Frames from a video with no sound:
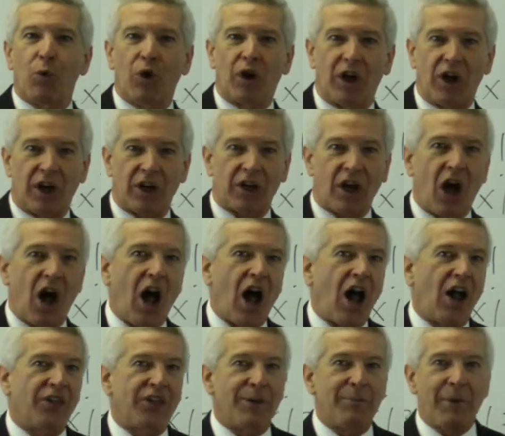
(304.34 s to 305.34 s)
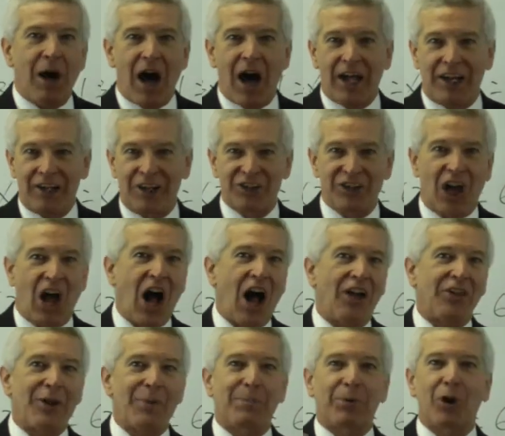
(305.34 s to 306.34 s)
work, all the models,
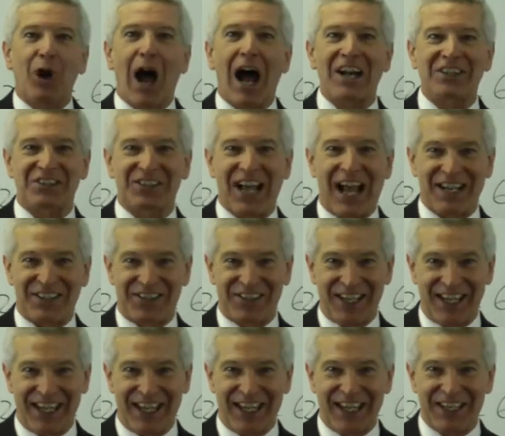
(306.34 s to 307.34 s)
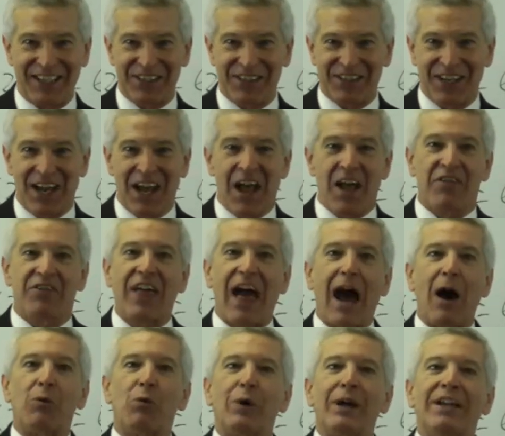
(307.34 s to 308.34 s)
all the processes
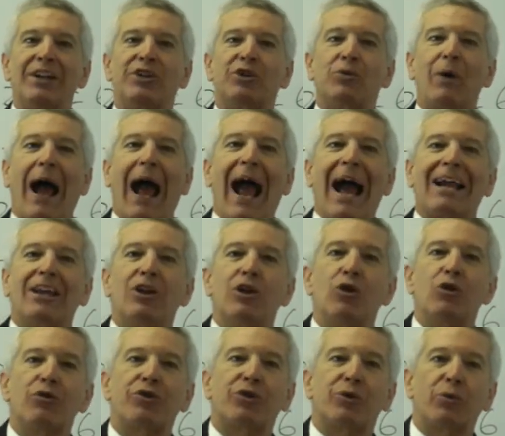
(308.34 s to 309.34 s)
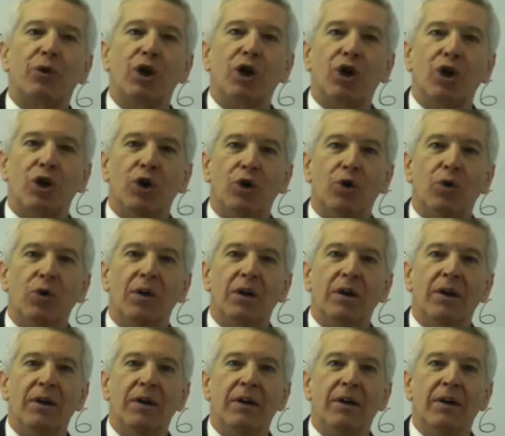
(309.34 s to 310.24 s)
that we drag you through